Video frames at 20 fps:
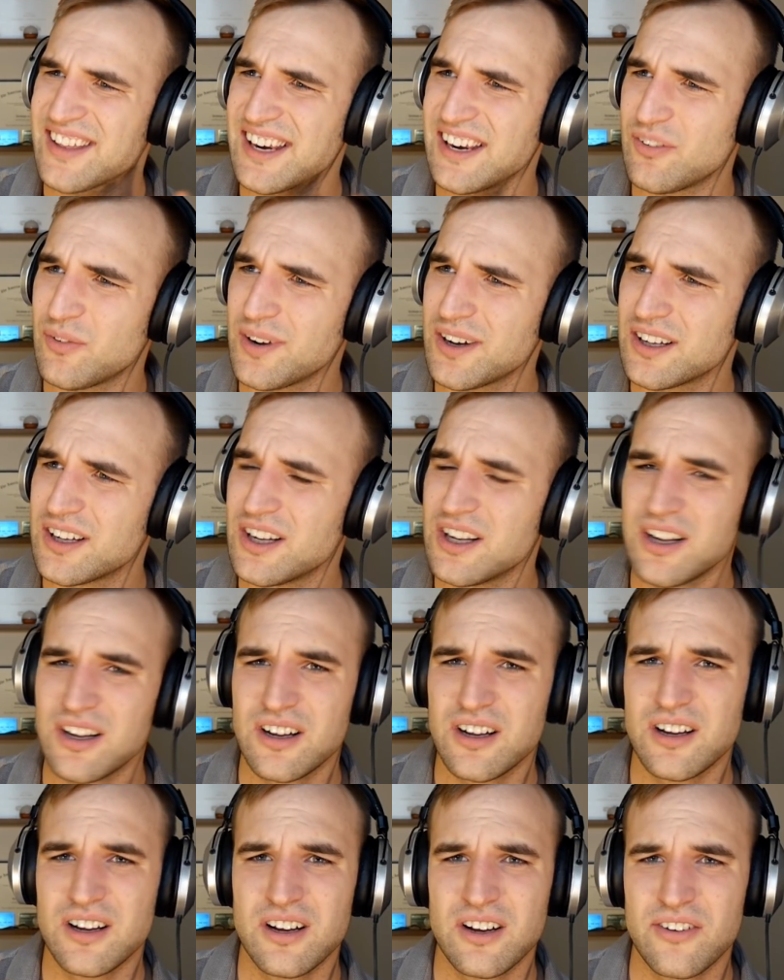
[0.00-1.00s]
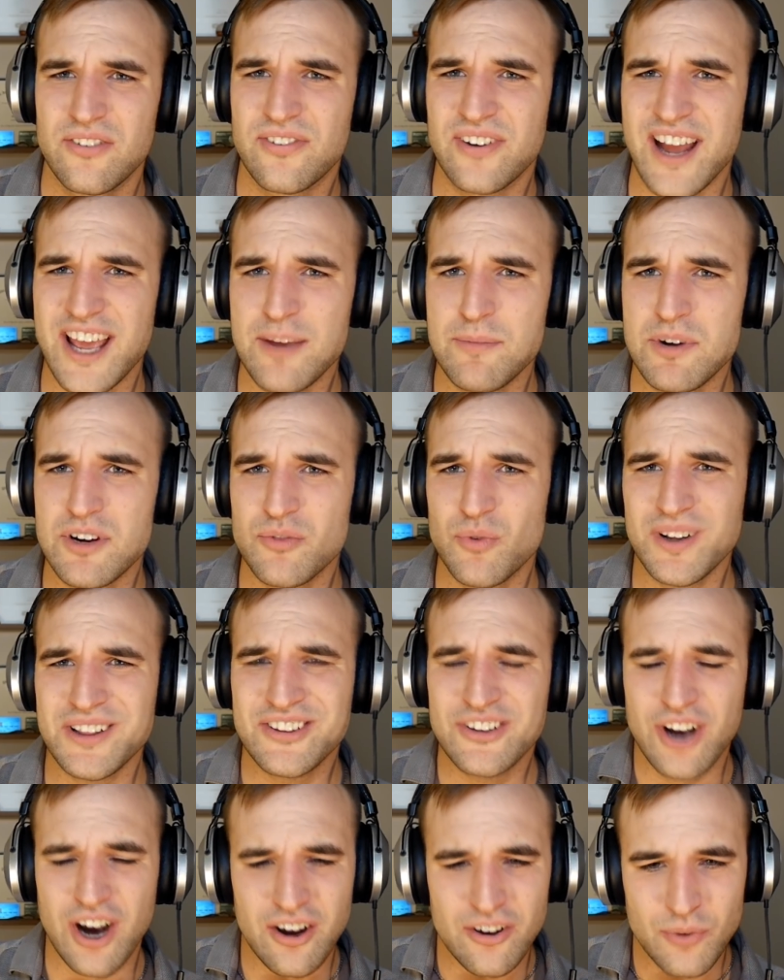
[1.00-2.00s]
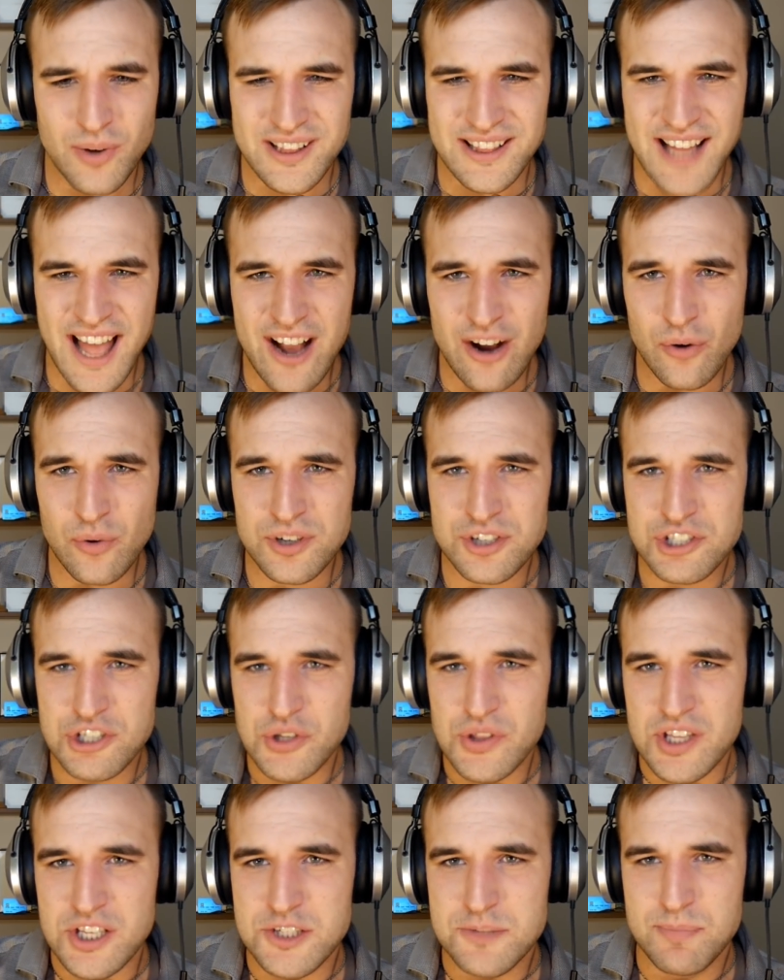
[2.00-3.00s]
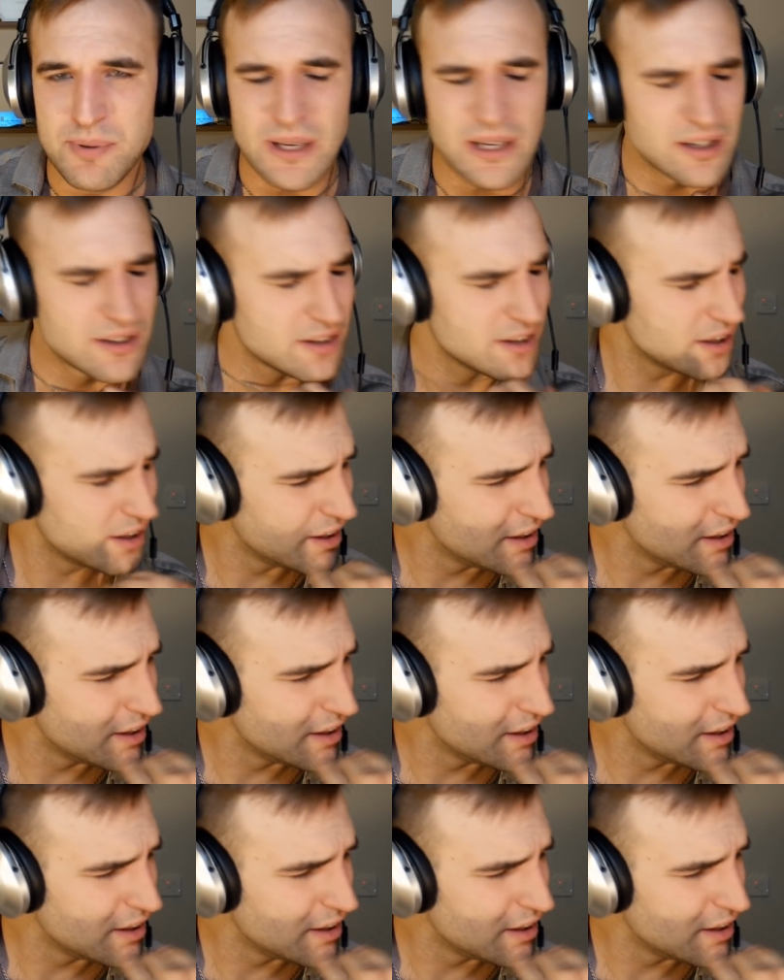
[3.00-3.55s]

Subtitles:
What language do this speak?